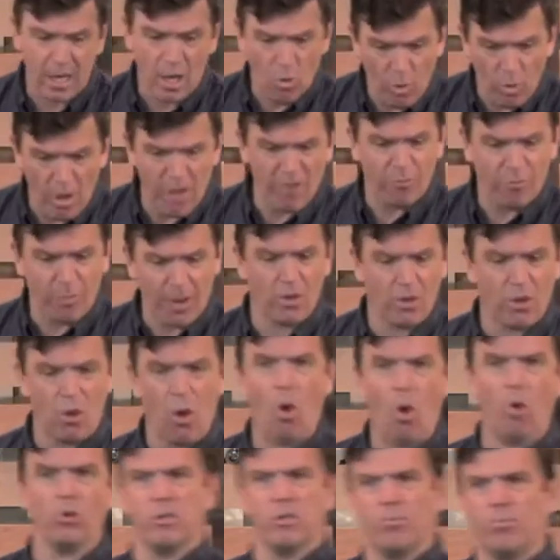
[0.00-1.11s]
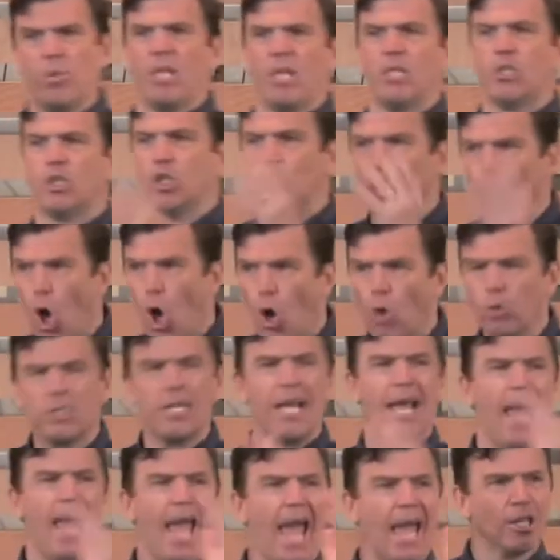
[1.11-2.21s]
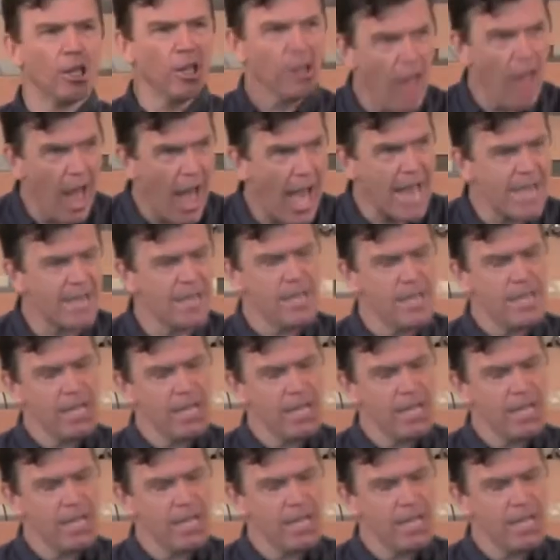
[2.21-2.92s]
we've been called to be salt and light